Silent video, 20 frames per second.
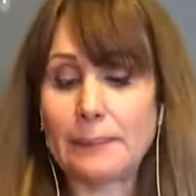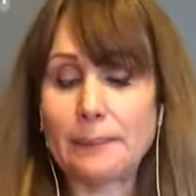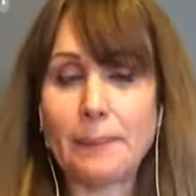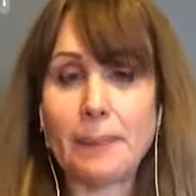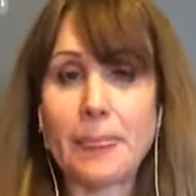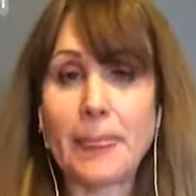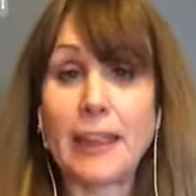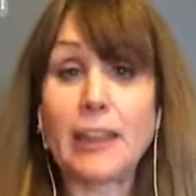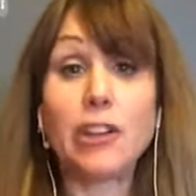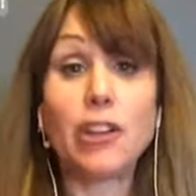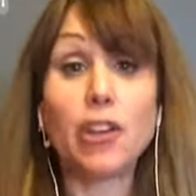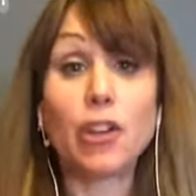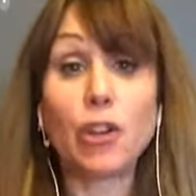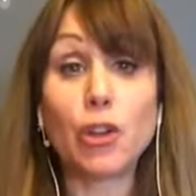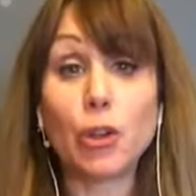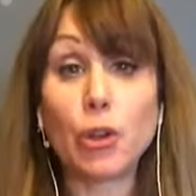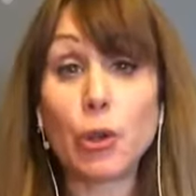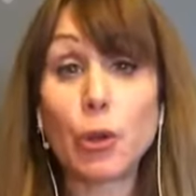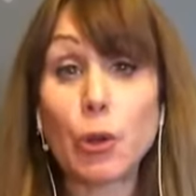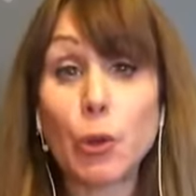
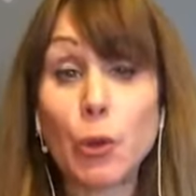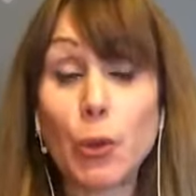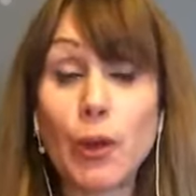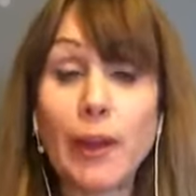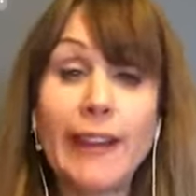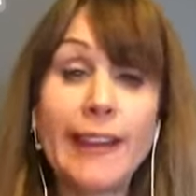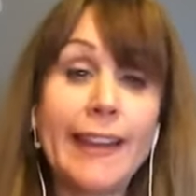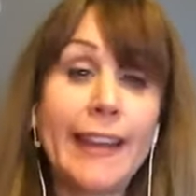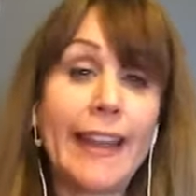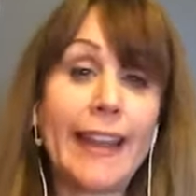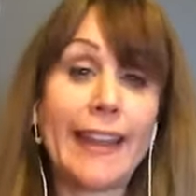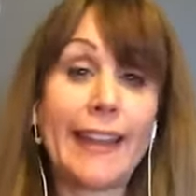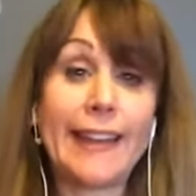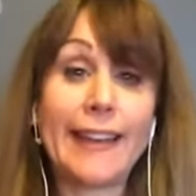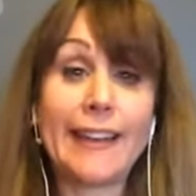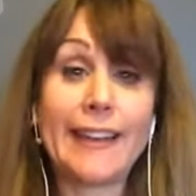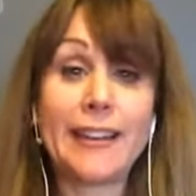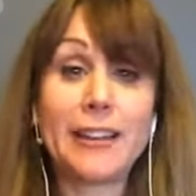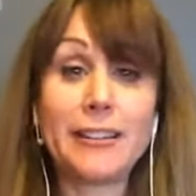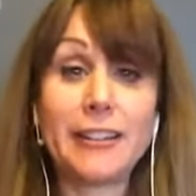new
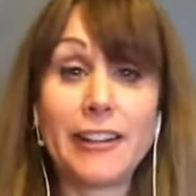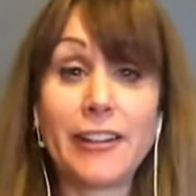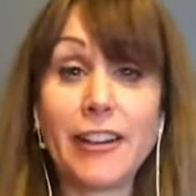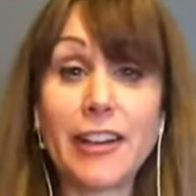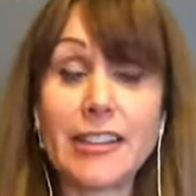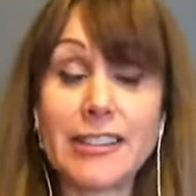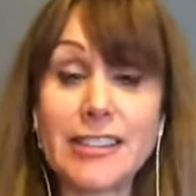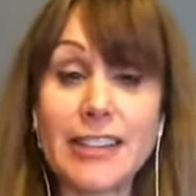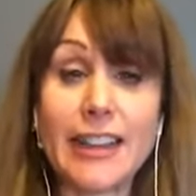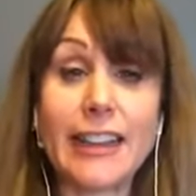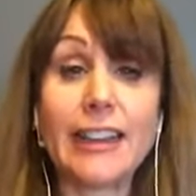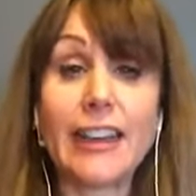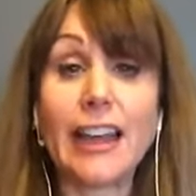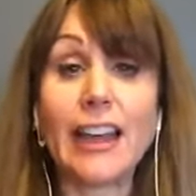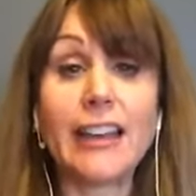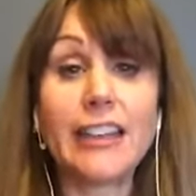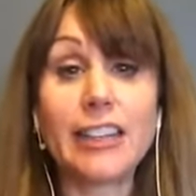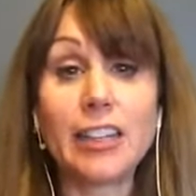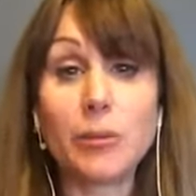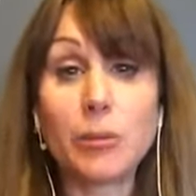and, dare I say it,
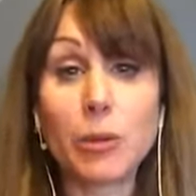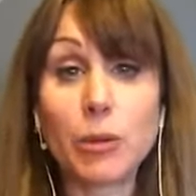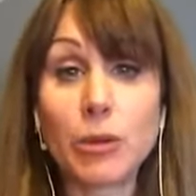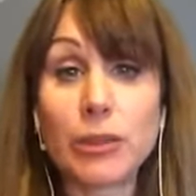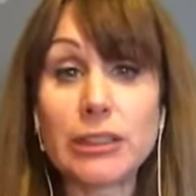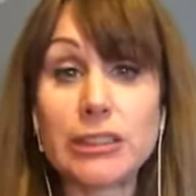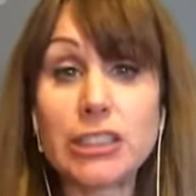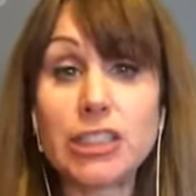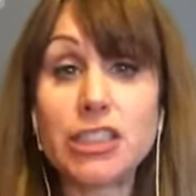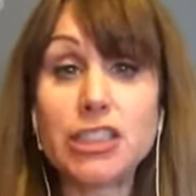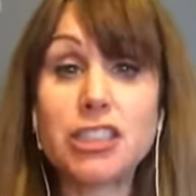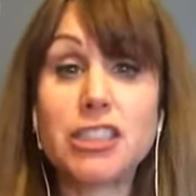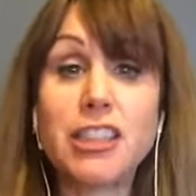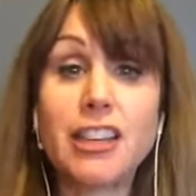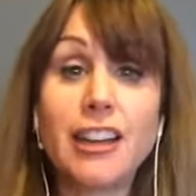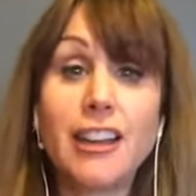honeymoonish.